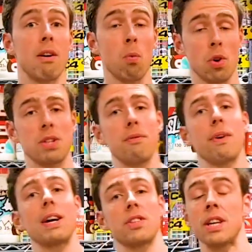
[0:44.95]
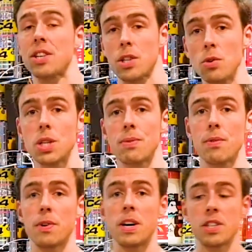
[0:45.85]
It was in fact an exclusive at
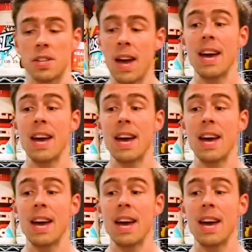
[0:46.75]
first.